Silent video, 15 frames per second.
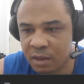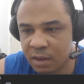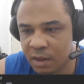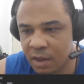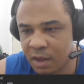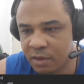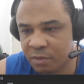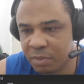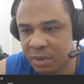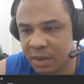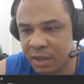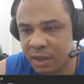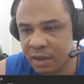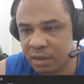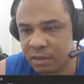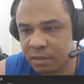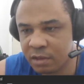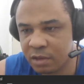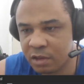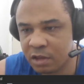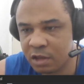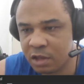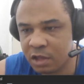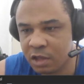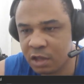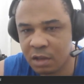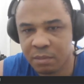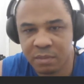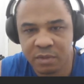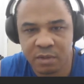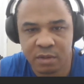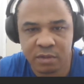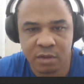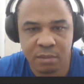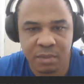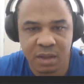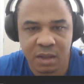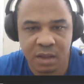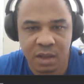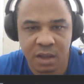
That's player jump. So it's going to be